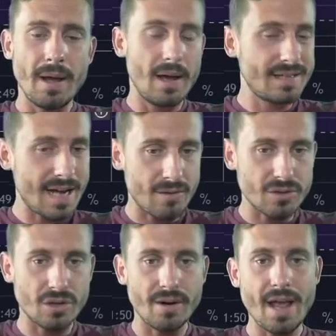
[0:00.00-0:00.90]
uh, down,
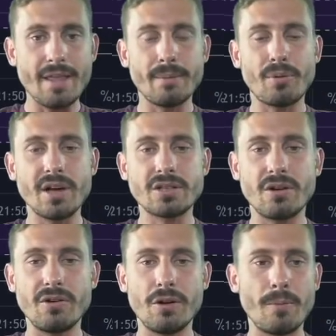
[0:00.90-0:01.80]
sorry, and the price
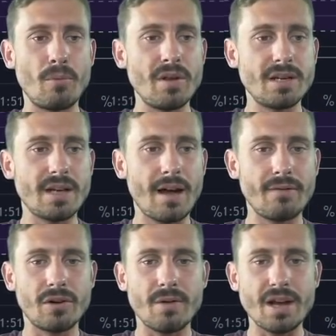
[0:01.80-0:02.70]
going up. We did
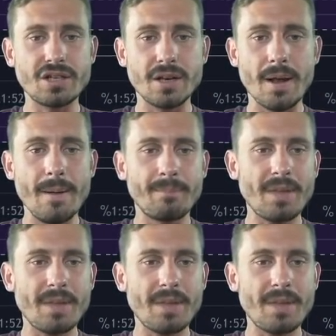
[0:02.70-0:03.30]
have a correction.